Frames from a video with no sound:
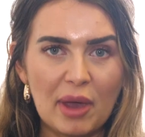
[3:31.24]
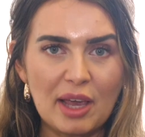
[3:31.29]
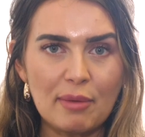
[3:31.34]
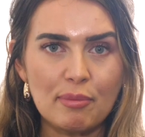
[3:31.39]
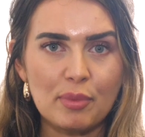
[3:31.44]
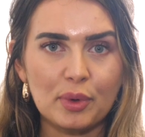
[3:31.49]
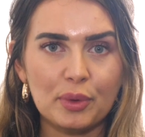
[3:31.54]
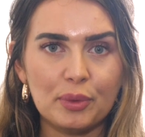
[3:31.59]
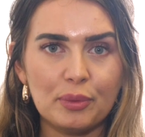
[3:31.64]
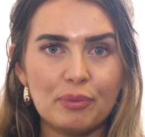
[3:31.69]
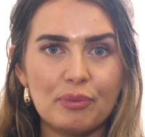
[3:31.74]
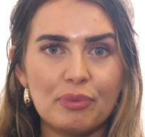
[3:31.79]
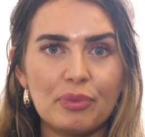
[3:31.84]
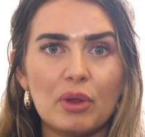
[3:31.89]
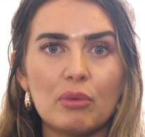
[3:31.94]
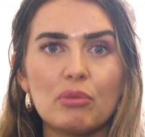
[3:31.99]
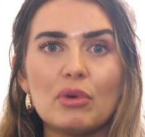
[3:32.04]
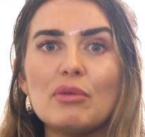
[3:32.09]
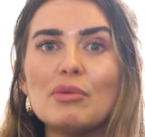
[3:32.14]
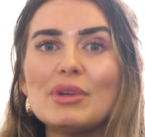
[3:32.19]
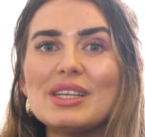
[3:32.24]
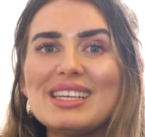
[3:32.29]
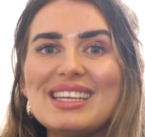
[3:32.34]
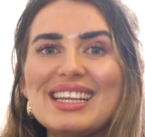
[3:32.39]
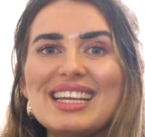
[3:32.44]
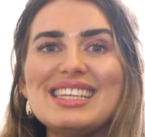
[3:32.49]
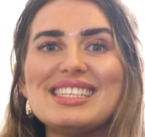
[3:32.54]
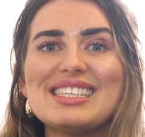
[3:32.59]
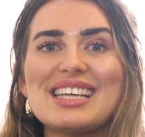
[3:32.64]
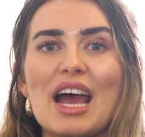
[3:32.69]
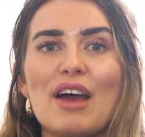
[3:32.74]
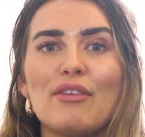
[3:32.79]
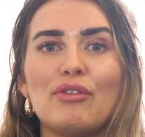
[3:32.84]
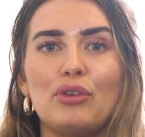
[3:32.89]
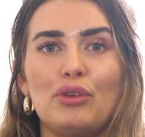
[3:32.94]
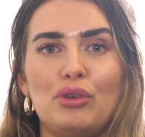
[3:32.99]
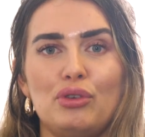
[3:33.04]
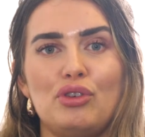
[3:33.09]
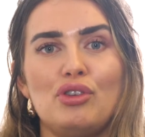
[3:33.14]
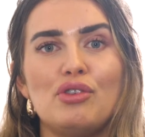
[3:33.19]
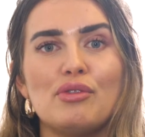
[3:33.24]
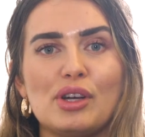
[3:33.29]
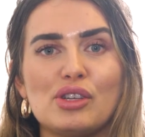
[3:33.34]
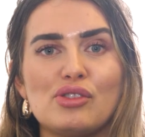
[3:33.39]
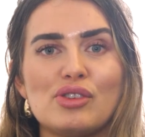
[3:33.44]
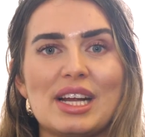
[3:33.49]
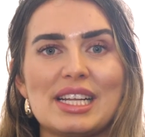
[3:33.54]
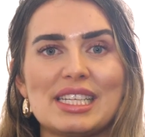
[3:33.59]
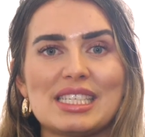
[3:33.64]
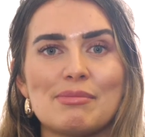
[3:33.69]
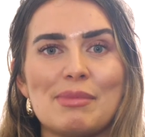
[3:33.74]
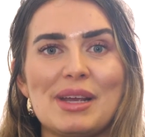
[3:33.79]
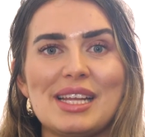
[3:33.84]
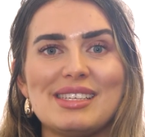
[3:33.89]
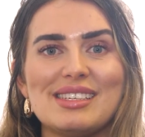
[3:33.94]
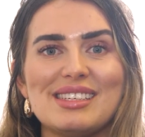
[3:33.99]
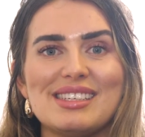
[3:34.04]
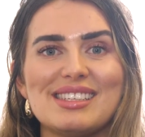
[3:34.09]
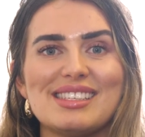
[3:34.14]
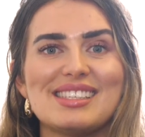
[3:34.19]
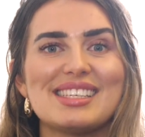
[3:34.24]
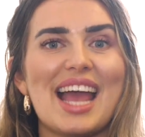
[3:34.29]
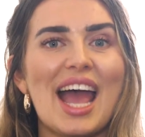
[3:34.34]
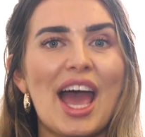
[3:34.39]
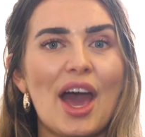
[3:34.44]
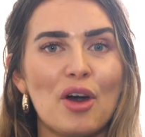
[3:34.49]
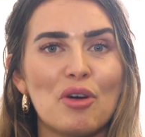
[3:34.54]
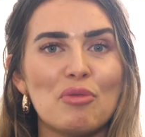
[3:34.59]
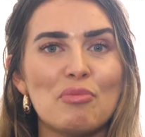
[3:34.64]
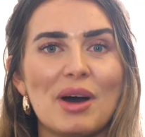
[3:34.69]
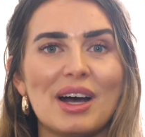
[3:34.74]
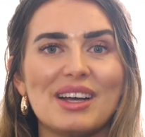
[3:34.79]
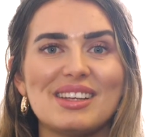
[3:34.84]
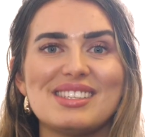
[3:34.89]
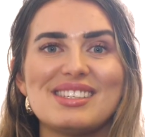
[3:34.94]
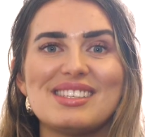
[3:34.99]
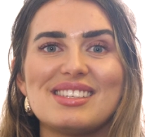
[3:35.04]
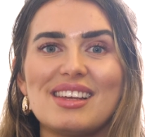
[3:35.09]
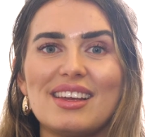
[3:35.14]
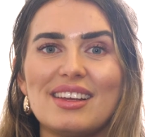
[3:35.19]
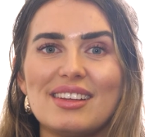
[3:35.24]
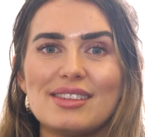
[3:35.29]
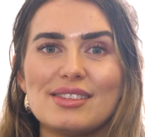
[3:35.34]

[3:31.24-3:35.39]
people, we would need to have good neurotransmitters to help us